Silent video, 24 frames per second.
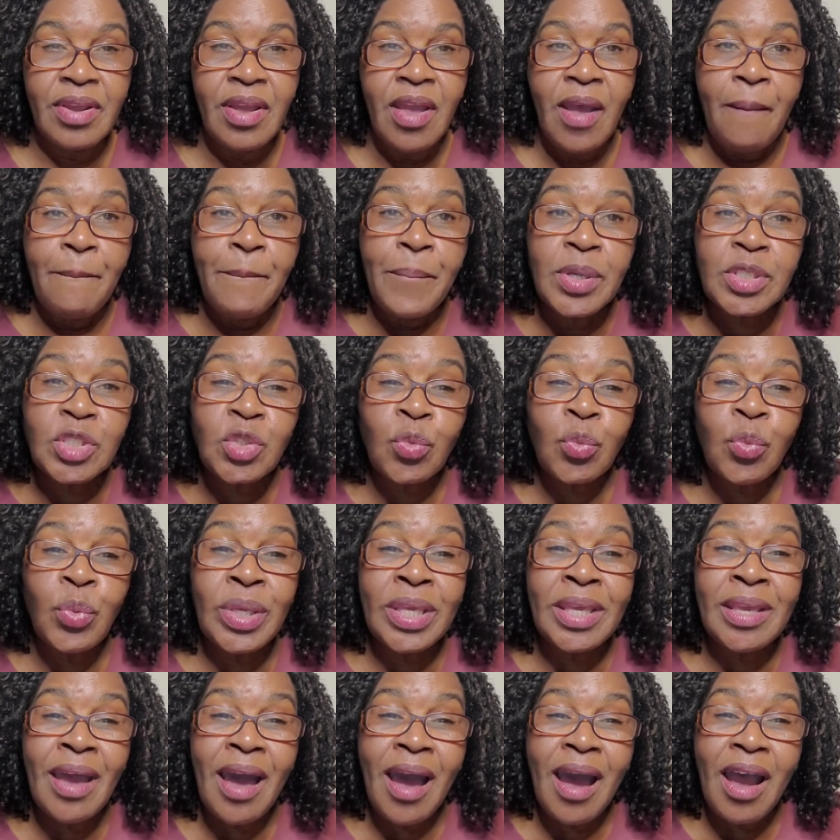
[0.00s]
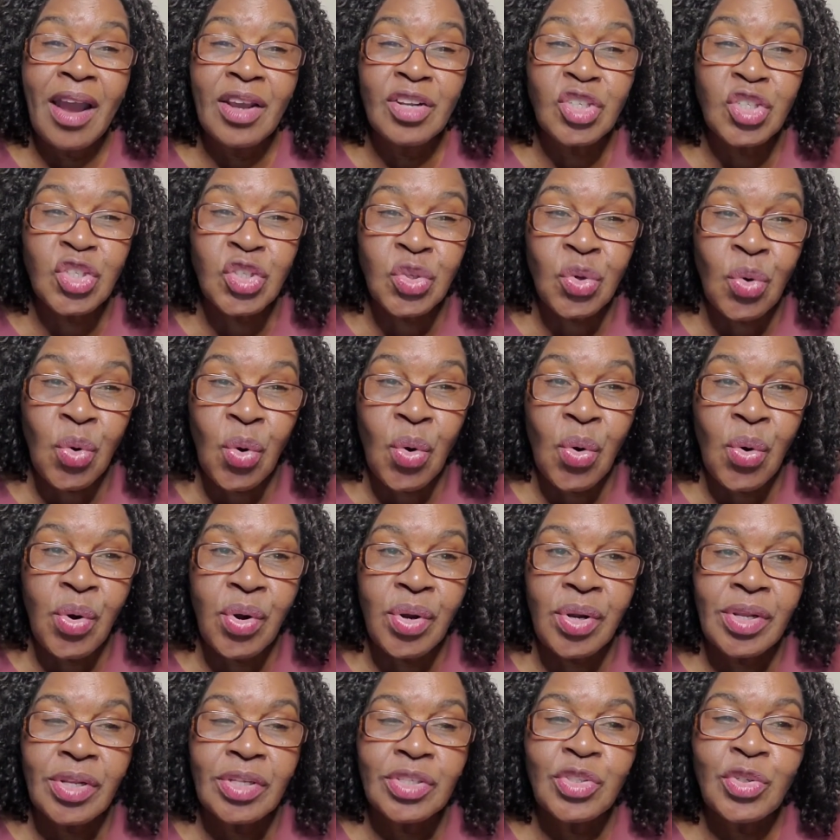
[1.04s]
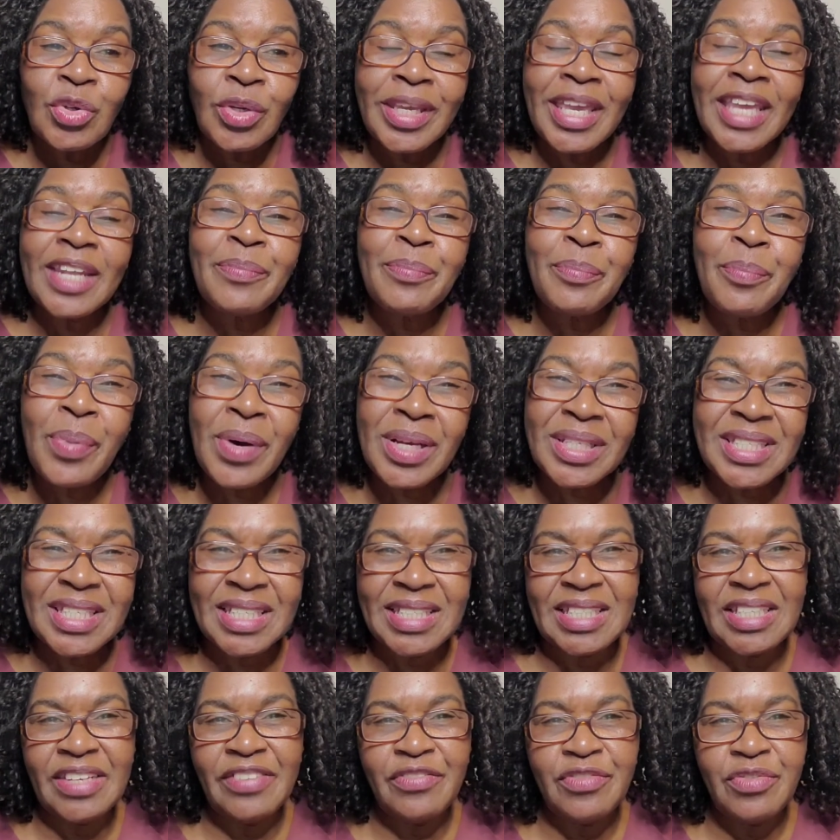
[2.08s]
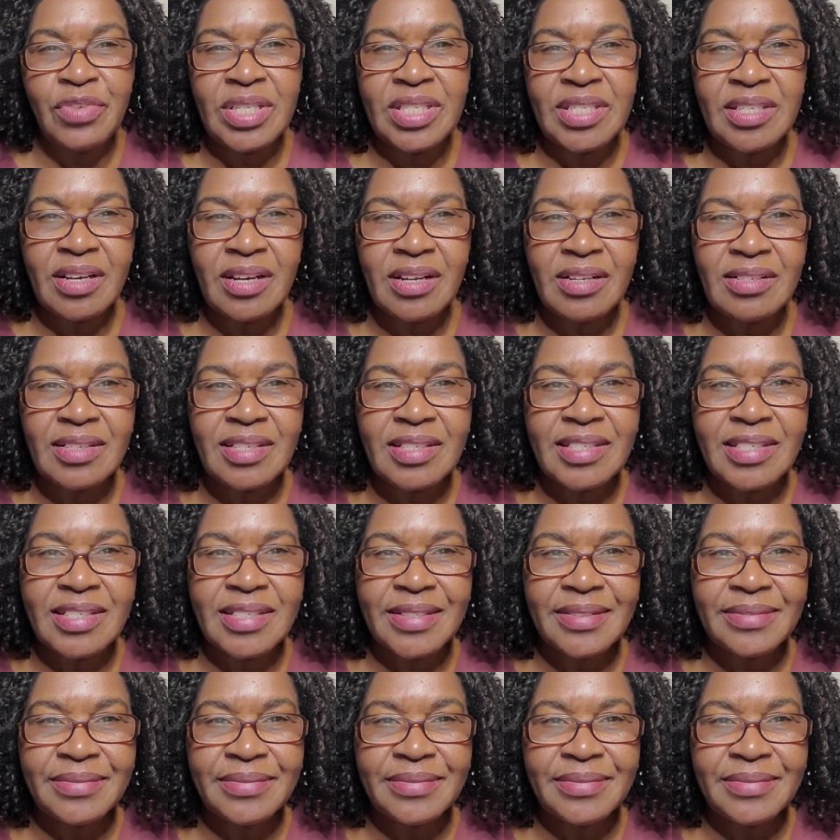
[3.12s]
but we are sure to get positive results.